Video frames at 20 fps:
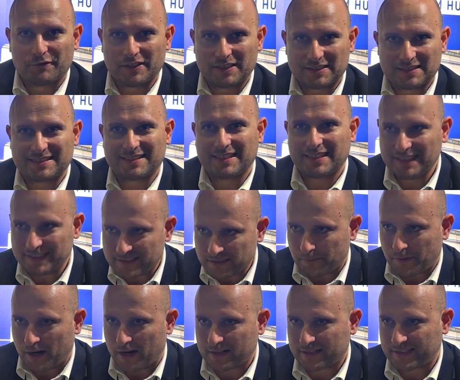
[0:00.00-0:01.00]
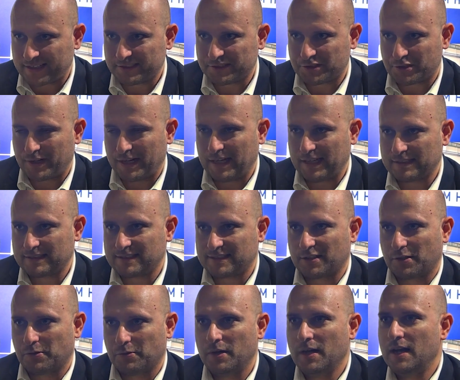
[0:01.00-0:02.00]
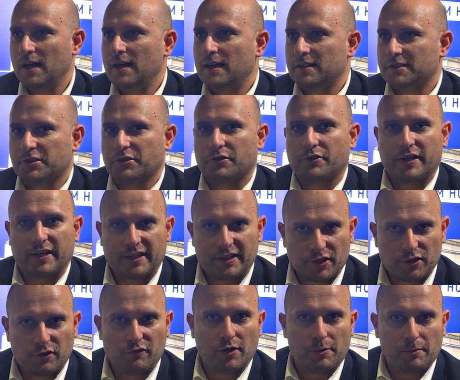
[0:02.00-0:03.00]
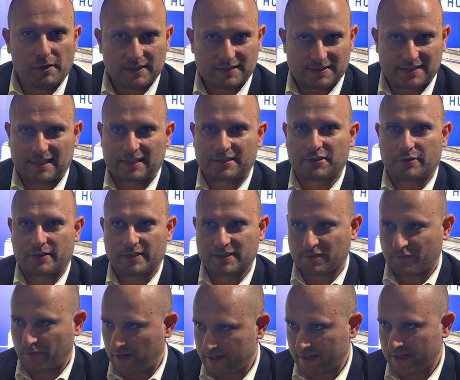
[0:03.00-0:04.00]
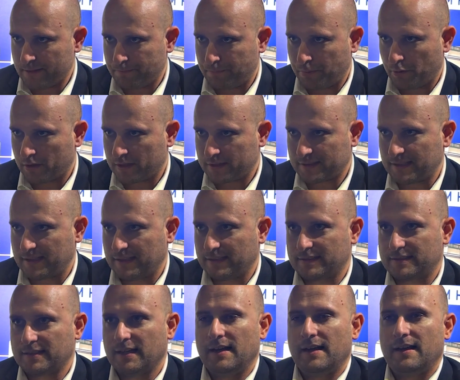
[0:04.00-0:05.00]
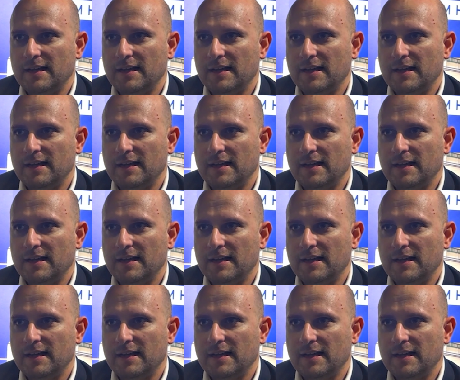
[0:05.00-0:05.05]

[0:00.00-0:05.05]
we see the market trends, so the renewable sector is very important.